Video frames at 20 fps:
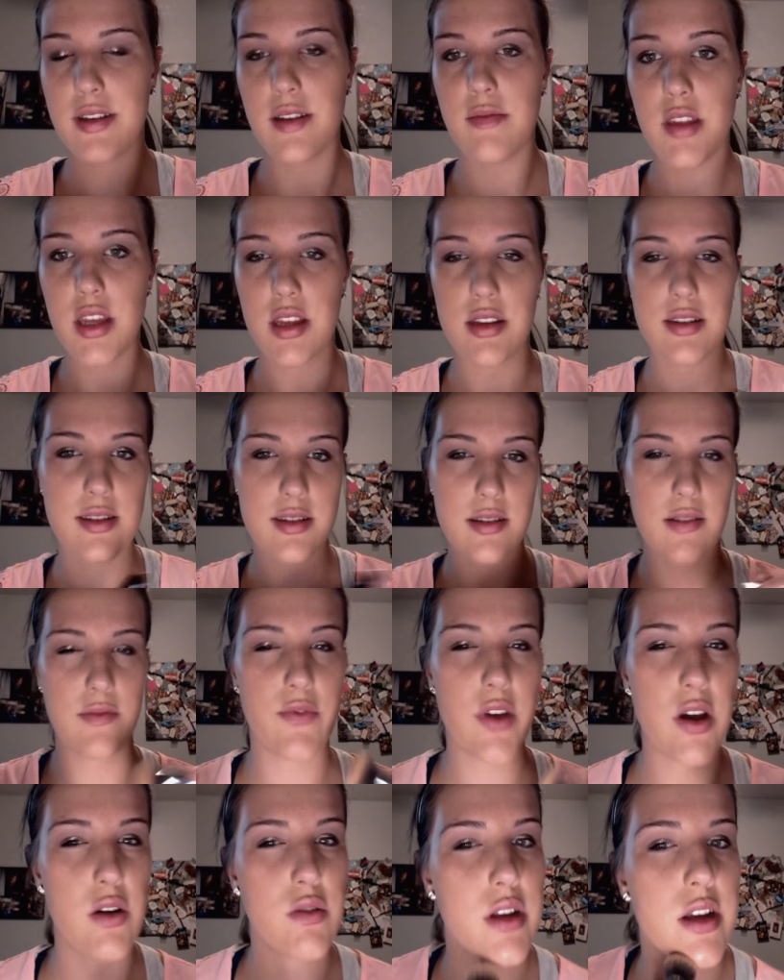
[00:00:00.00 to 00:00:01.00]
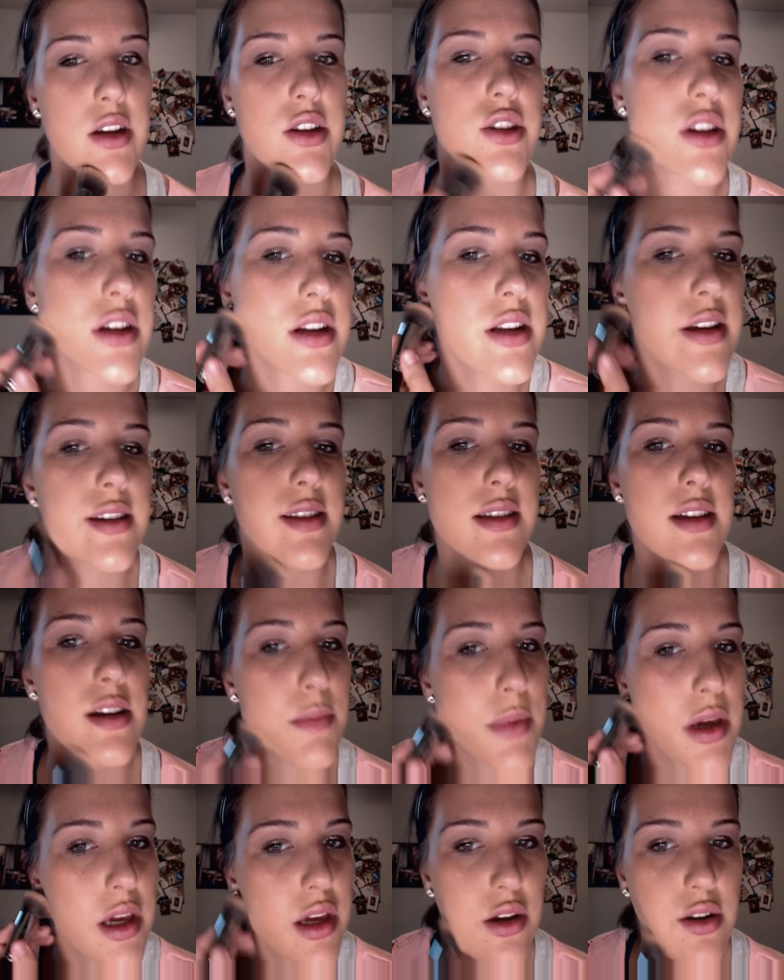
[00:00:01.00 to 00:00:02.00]
of this foundation is to
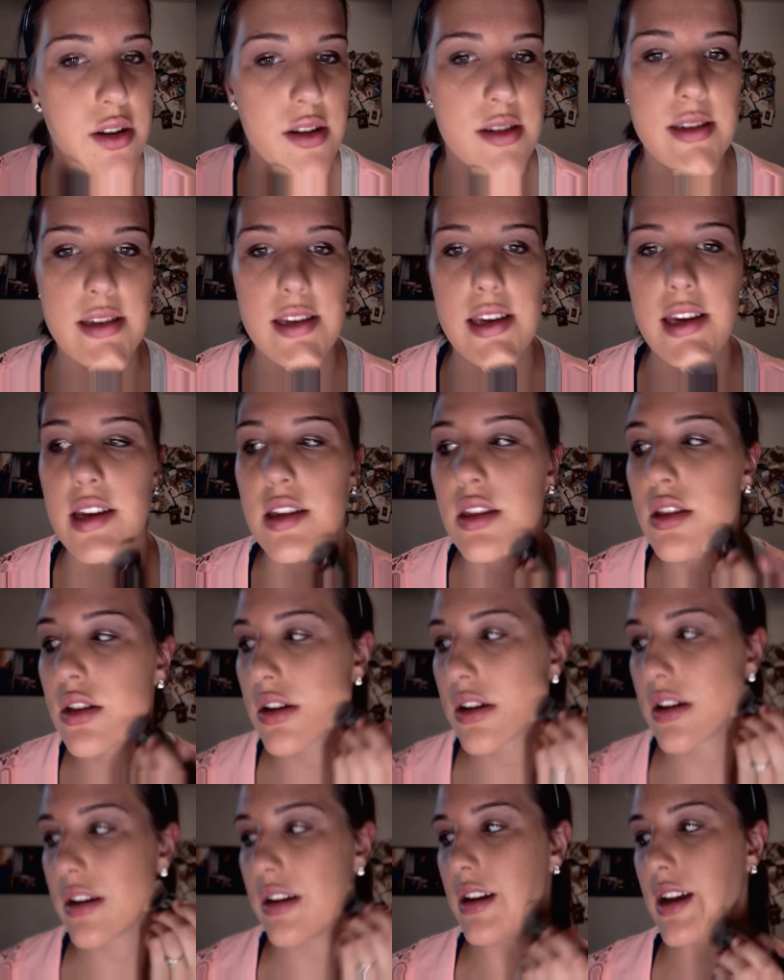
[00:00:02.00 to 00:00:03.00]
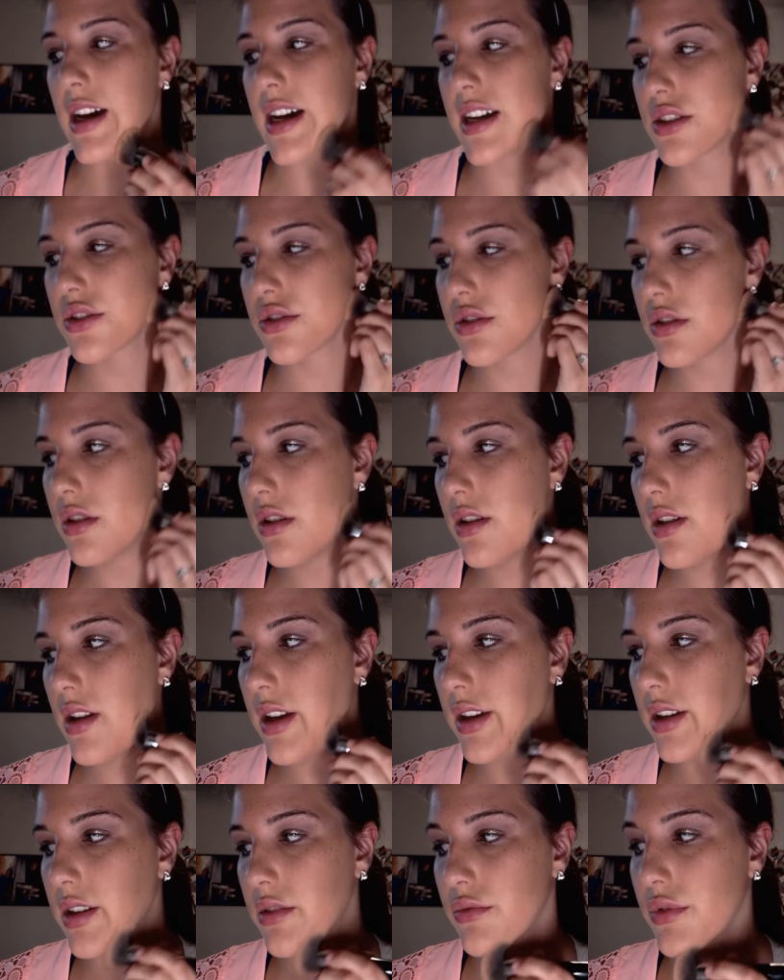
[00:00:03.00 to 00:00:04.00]
make your skin look natural
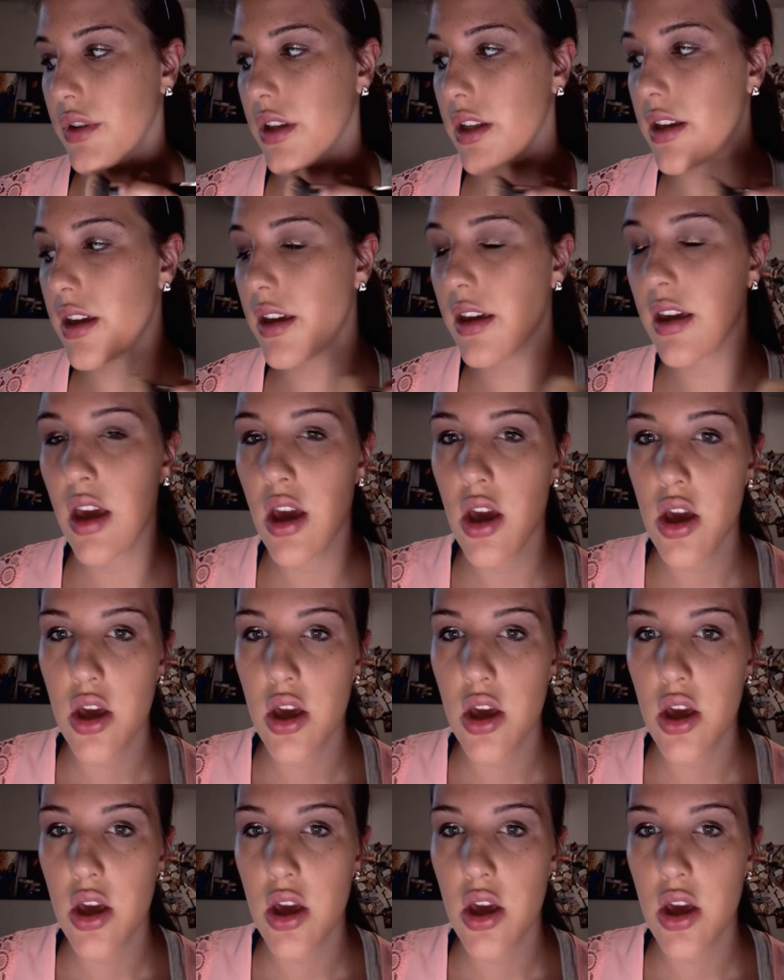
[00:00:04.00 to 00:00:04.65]
and really